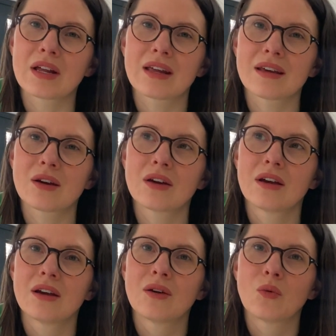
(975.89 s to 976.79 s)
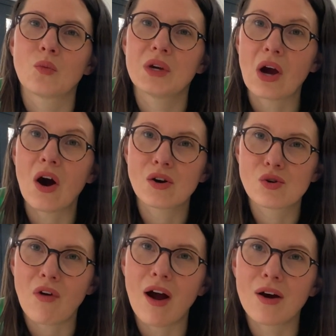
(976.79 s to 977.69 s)
And I think we can't
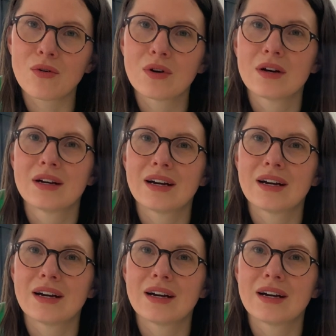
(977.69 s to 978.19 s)
grow